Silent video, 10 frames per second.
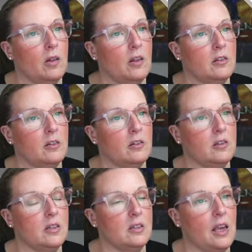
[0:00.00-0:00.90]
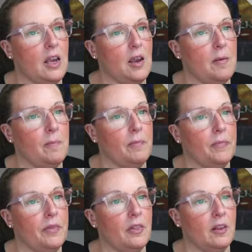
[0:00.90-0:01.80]
this is the same,
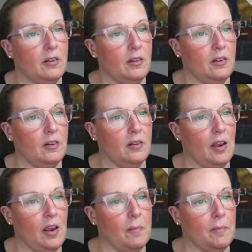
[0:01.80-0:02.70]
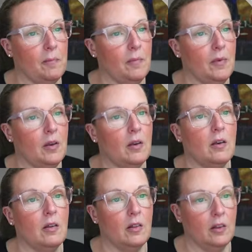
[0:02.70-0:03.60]
this is the same,
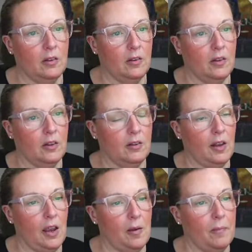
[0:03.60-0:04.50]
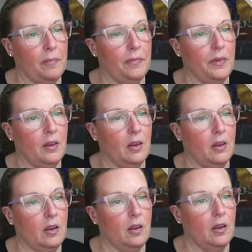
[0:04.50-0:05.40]
this is the same.
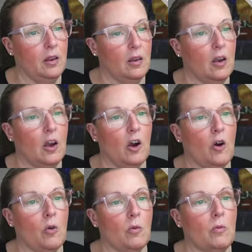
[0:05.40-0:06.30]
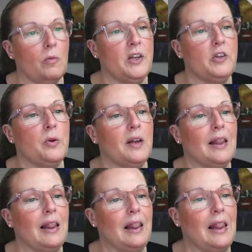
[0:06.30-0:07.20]
Oh, we do it
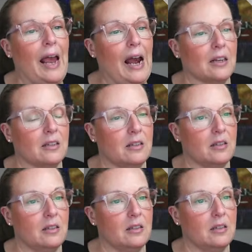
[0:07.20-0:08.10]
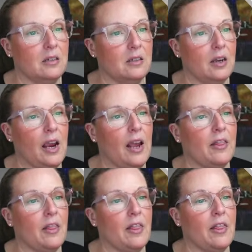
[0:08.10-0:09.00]
last,
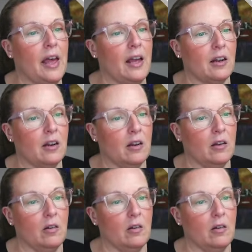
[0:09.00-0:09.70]
and then